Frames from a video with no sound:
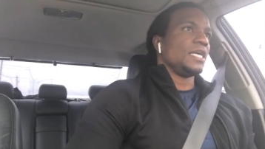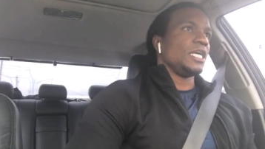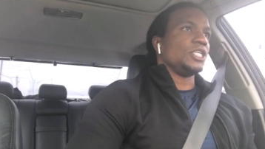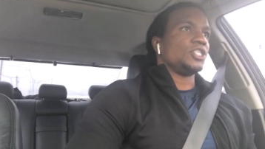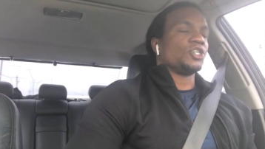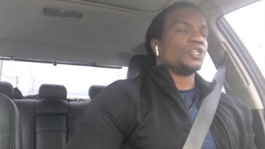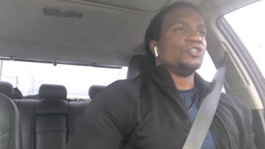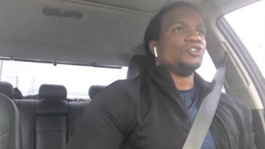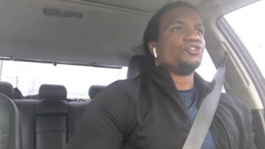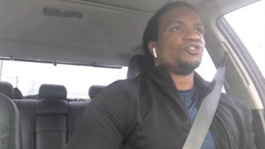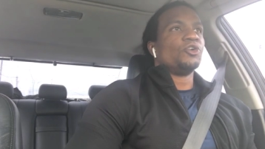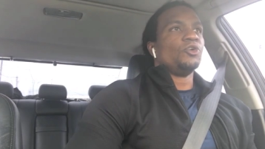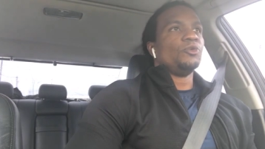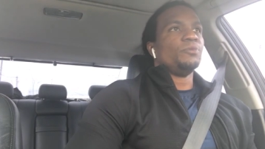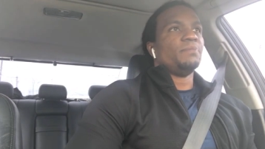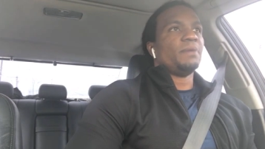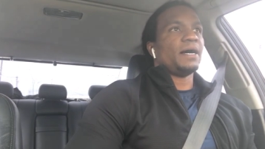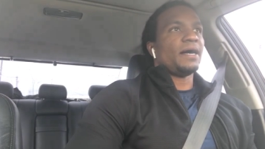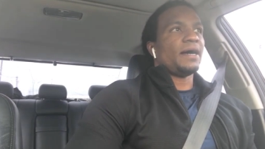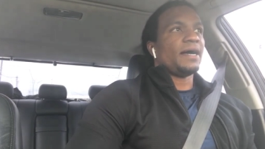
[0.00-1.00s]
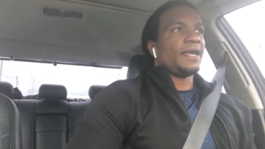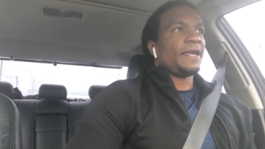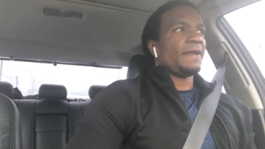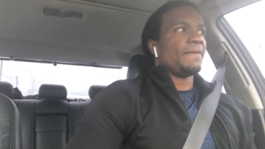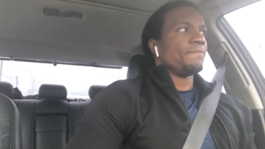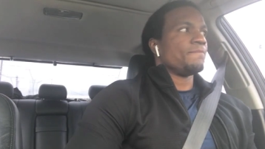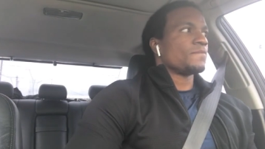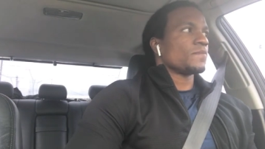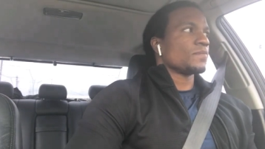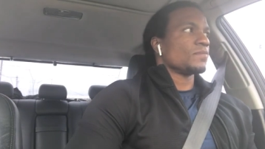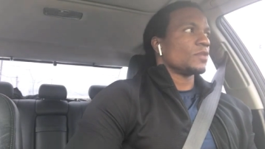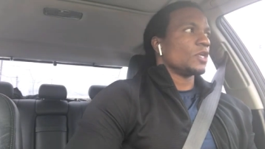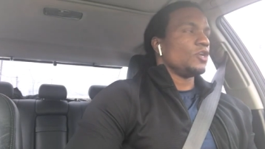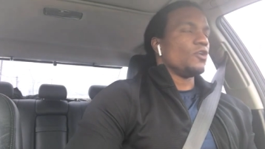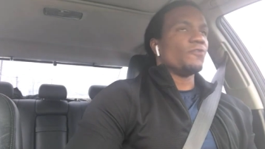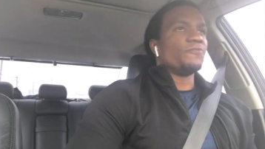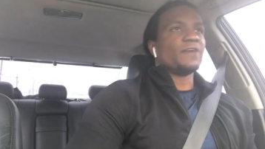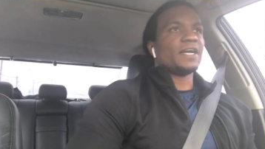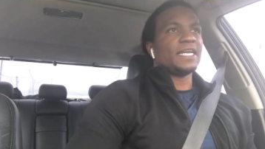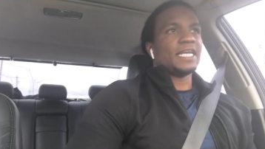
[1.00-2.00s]
It's controlled by
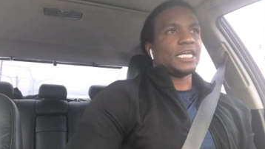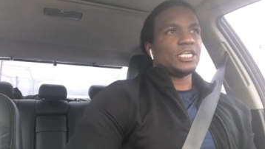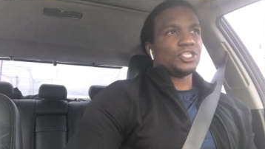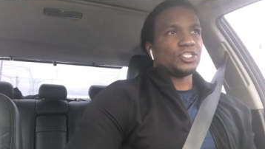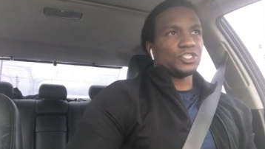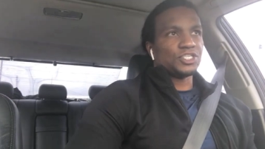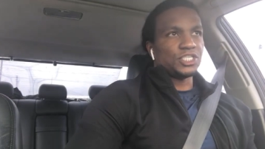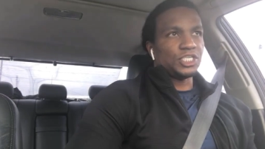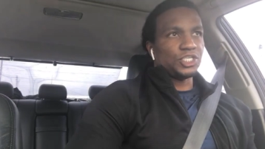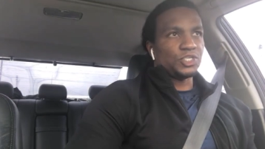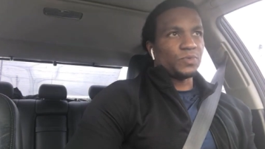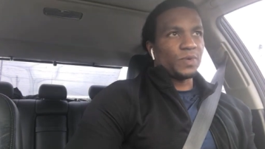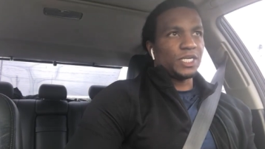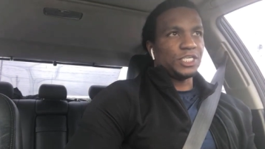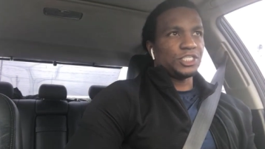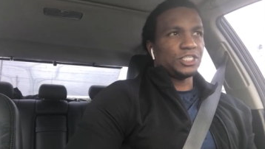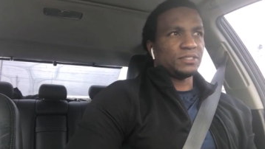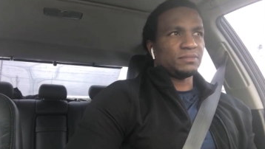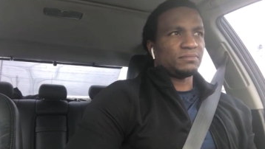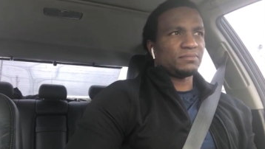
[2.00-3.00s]
your financial situation.